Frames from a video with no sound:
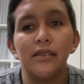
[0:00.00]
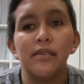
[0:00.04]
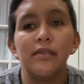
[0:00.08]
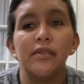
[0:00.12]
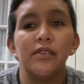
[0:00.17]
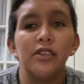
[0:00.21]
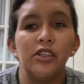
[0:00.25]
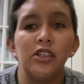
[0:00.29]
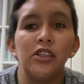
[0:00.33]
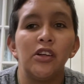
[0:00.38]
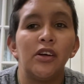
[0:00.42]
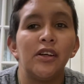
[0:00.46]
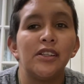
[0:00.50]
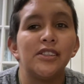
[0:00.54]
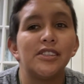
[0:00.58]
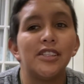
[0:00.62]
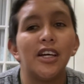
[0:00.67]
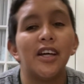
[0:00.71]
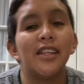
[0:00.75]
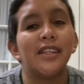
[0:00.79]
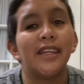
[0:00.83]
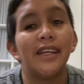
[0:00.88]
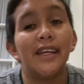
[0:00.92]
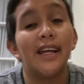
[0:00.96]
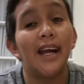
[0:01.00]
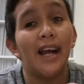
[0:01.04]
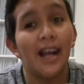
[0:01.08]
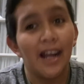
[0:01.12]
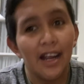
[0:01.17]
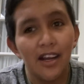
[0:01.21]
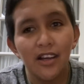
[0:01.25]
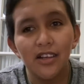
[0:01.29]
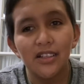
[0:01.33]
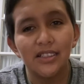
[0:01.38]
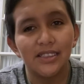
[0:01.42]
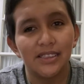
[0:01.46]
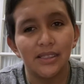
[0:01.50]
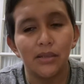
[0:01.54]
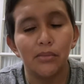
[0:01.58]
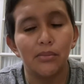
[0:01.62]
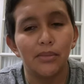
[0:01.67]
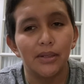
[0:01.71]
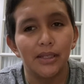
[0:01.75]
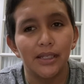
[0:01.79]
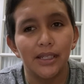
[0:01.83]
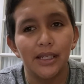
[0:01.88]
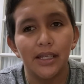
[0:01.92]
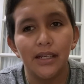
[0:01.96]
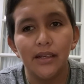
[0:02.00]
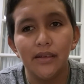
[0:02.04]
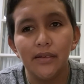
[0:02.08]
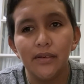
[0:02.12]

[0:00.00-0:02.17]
until they hired somebody.